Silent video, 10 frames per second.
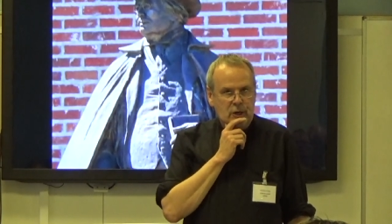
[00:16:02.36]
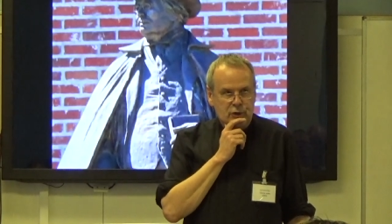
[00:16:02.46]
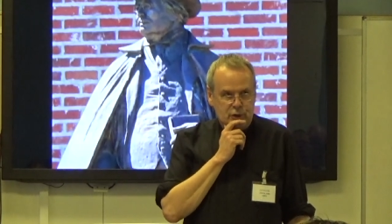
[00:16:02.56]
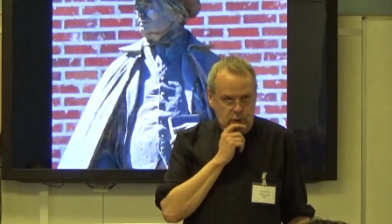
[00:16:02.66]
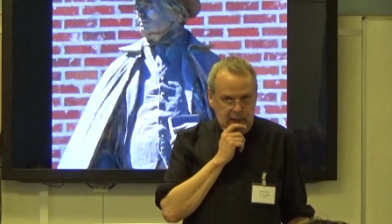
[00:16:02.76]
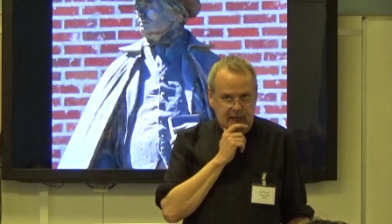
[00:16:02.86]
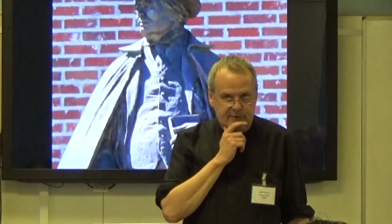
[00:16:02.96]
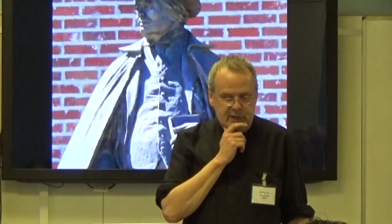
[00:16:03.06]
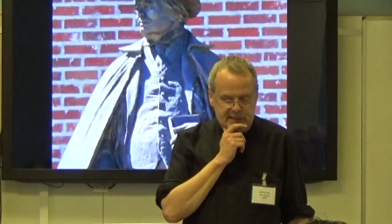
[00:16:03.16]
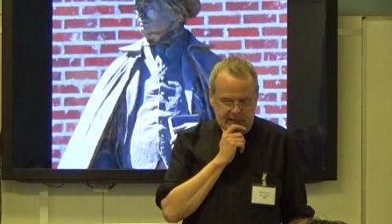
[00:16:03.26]
Shortly
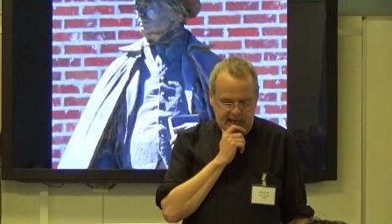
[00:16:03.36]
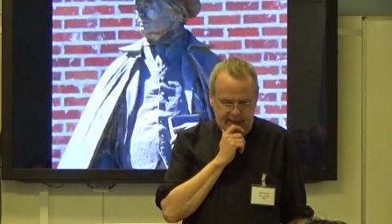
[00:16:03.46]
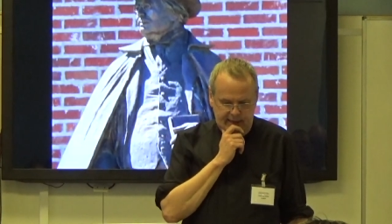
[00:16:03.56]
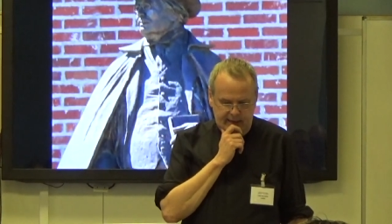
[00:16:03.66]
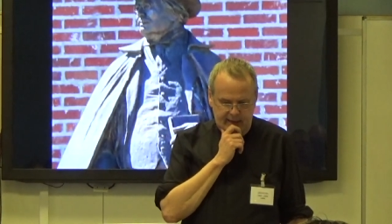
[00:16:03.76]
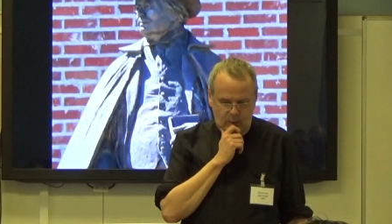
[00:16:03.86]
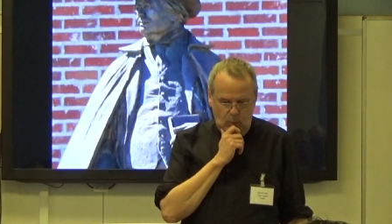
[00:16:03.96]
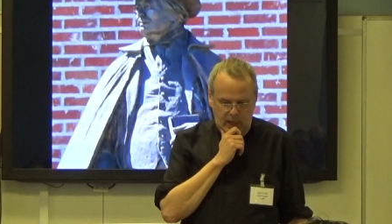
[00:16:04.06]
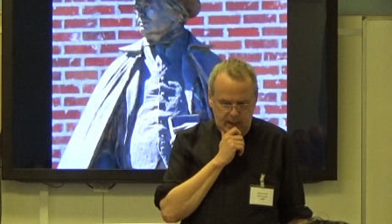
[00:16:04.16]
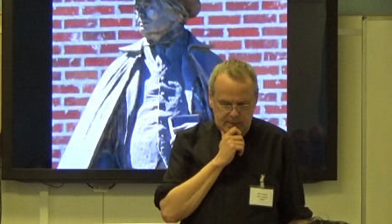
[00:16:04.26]
after his death,
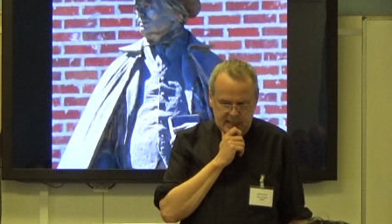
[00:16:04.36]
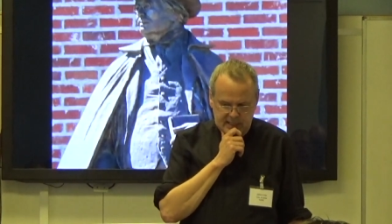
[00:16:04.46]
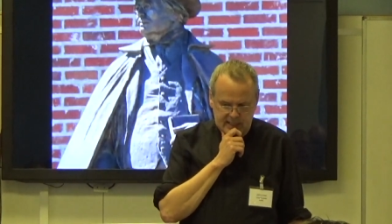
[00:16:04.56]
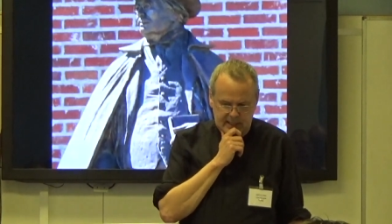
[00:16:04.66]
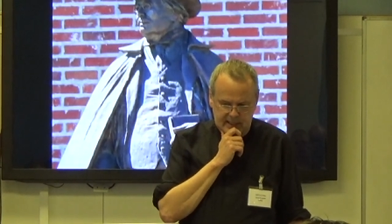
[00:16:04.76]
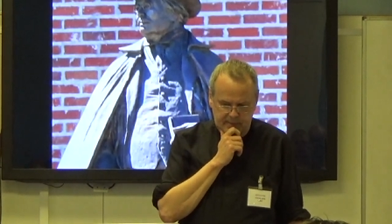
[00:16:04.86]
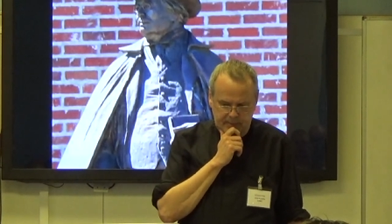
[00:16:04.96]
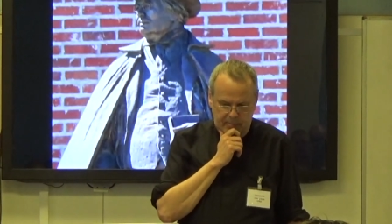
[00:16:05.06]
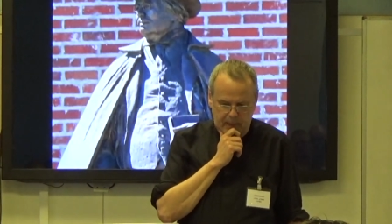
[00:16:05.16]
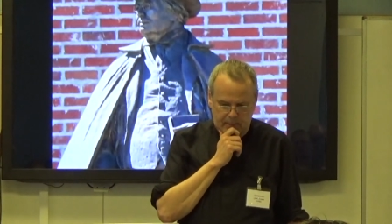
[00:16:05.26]
William Titterton
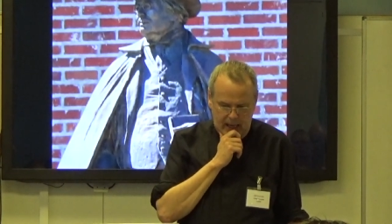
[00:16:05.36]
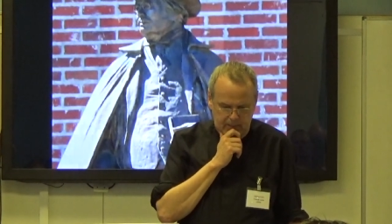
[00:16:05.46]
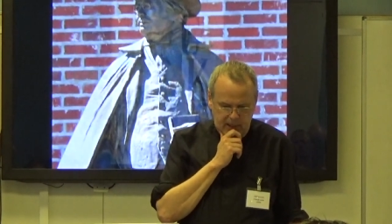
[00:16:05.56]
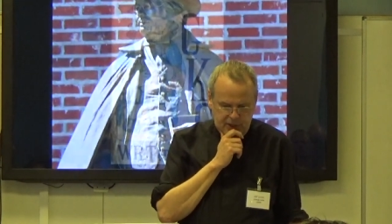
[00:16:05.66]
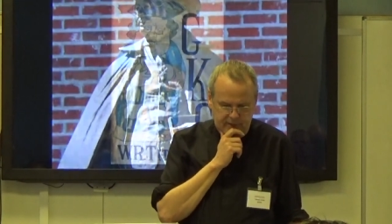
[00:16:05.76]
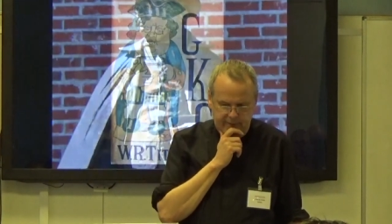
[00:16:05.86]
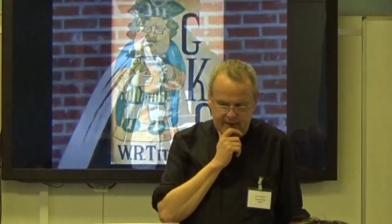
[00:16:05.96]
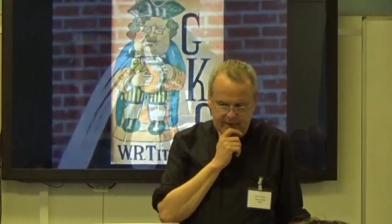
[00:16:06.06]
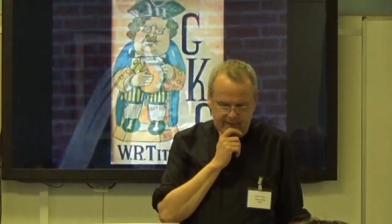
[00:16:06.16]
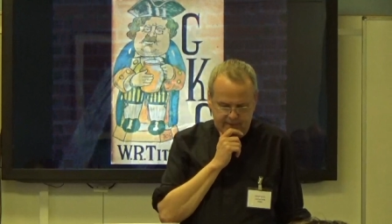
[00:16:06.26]
published the
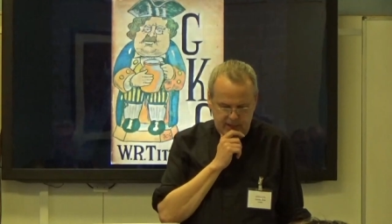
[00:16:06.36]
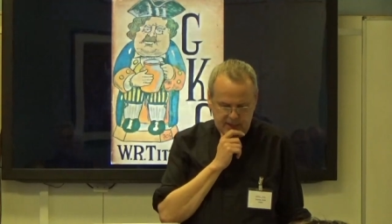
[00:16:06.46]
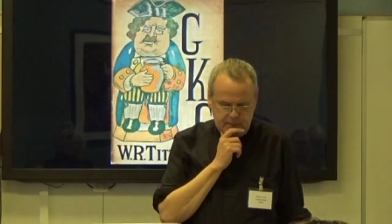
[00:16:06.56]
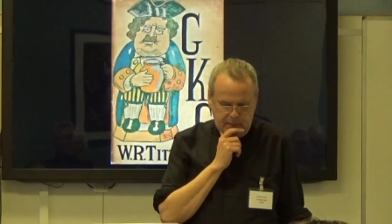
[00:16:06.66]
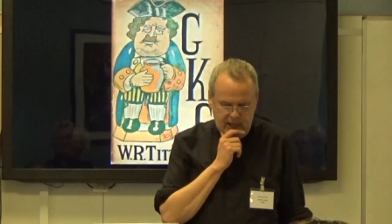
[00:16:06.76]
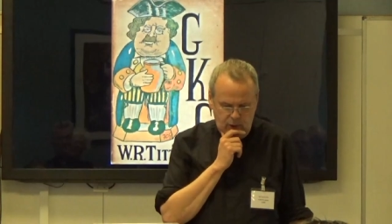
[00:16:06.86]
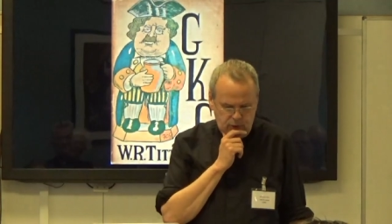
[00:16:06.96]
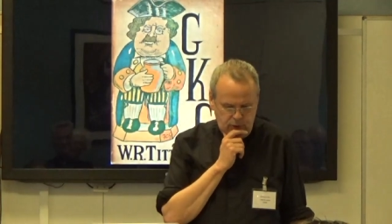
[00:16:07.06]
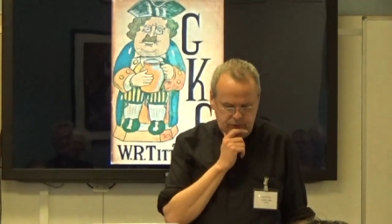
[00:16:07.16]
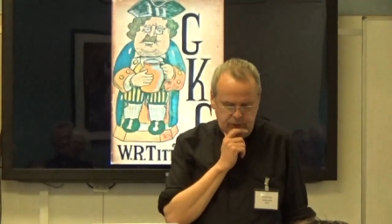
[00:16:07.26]
very first
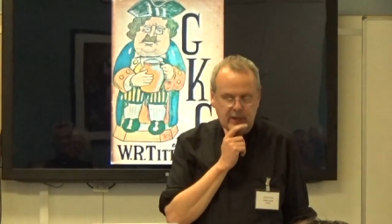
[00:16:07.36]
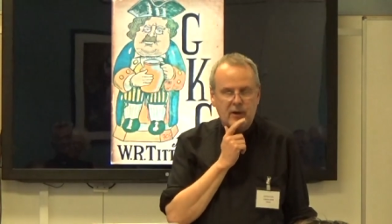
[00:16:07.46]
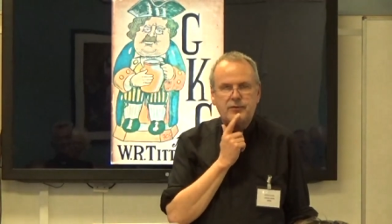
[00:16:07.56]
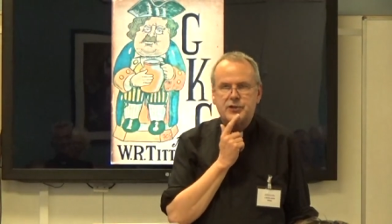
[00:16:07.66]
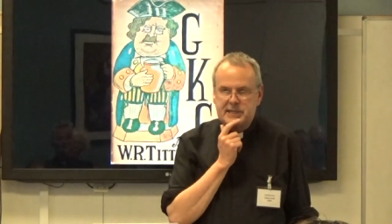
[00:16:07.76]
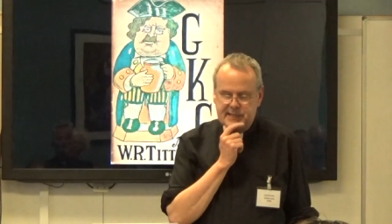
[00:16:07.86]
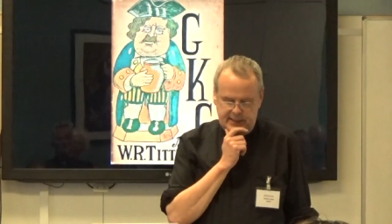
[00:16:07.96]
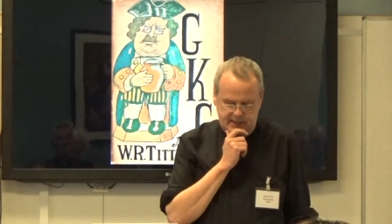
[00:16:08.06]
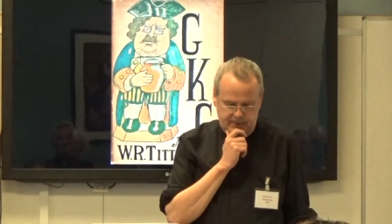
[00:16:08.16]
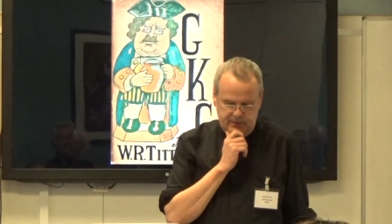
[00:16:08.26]
biography of
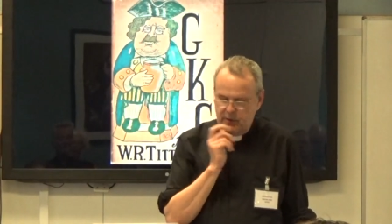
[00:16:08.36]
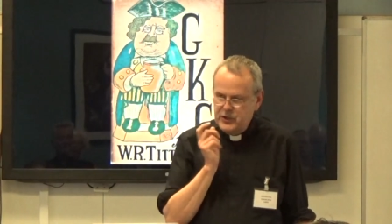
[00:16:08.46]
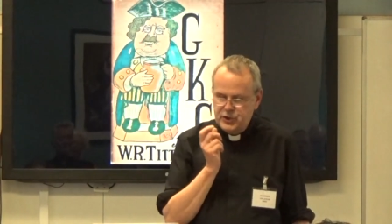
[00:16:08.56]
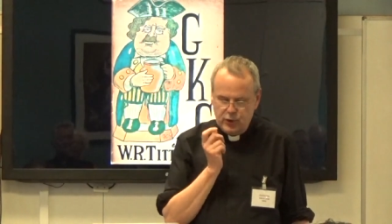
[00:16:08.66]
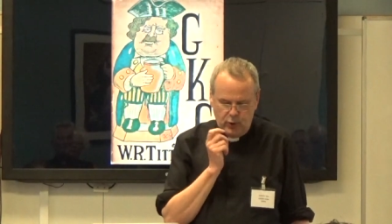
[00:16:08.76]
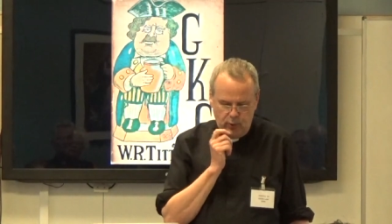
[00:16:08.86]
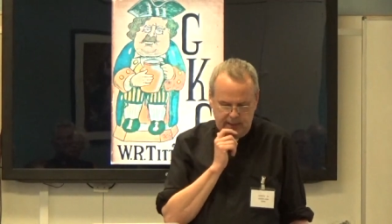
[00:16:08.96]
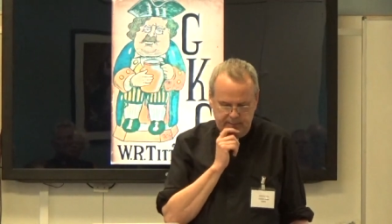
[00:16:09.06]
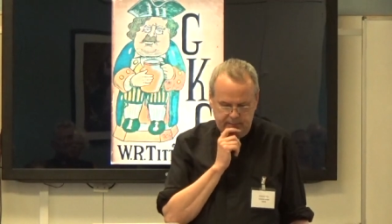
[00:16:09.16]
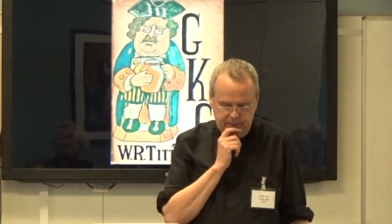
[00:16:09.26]
Chesterton. It's a very short
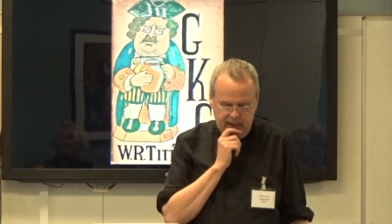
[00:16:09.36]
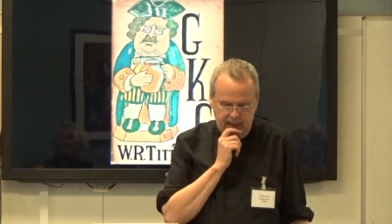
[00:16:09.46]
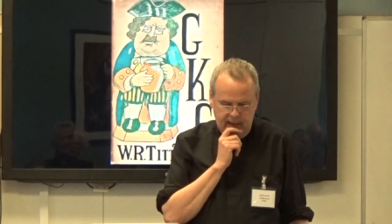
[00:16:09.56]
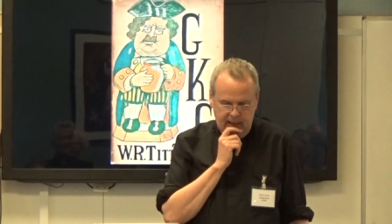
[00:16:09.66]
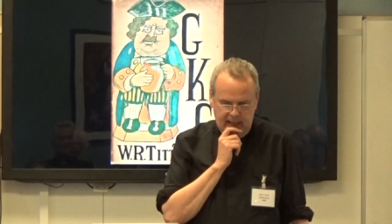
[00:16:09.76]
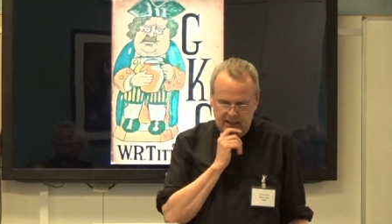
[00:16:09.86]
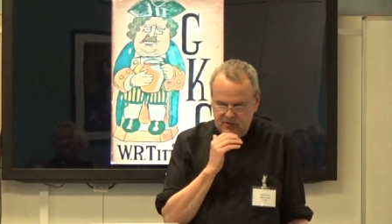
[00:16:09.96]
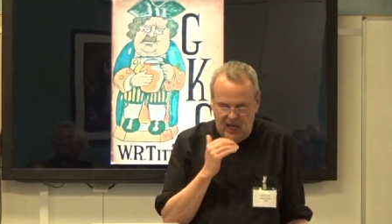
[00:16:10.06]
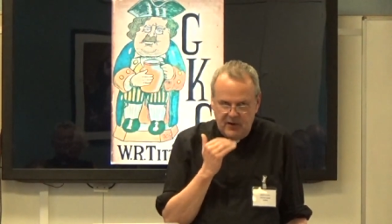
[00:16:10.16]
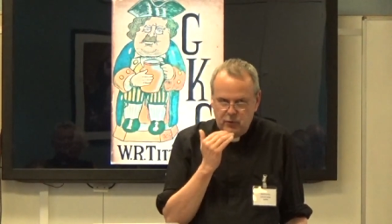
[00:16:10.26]
one,
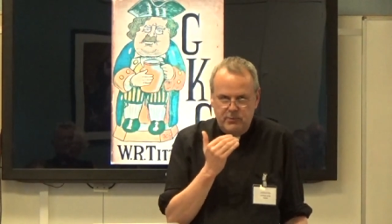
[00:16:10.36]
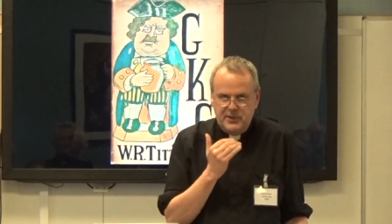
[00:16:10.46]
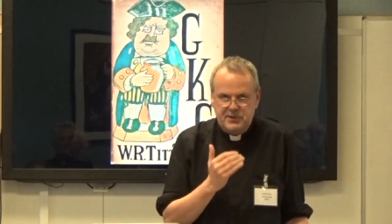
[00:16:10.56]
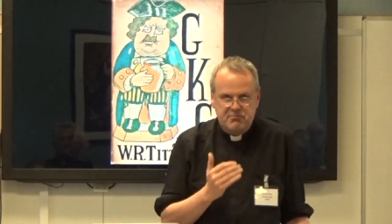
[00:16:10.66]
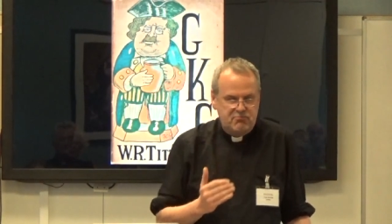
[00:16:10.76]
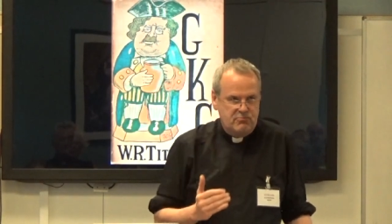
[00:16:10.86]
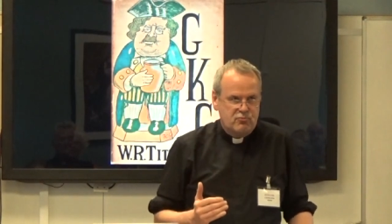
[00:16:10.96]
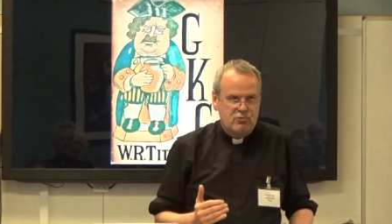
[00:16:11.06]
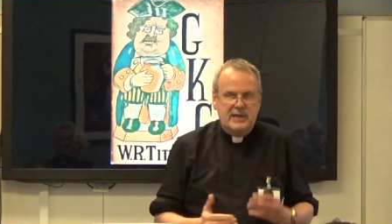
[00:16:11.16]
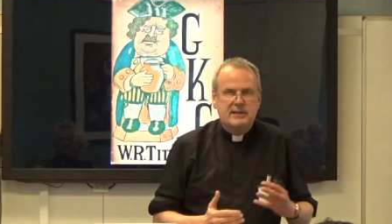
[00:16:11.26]
kind of almost
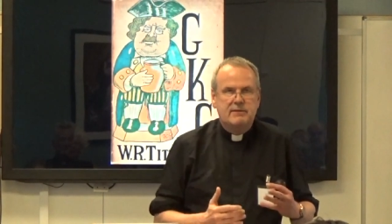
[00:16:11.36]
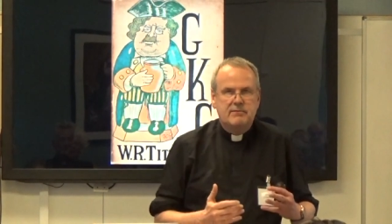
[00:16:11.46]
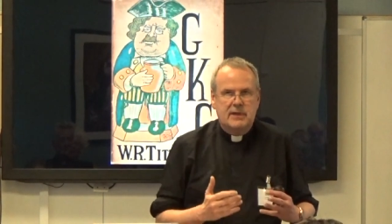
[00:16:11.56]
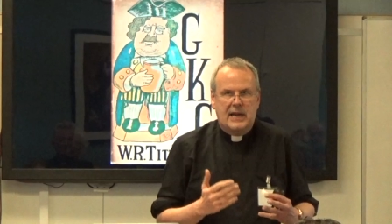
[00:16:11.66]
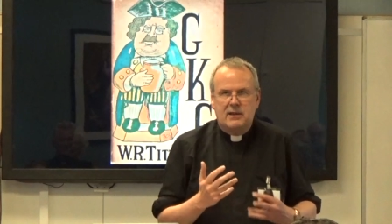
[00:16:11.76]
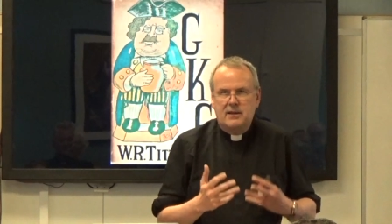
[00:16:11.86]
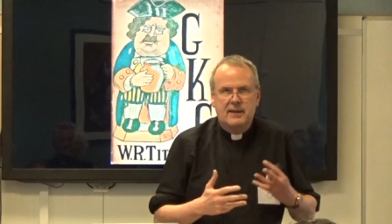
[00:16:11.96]
written like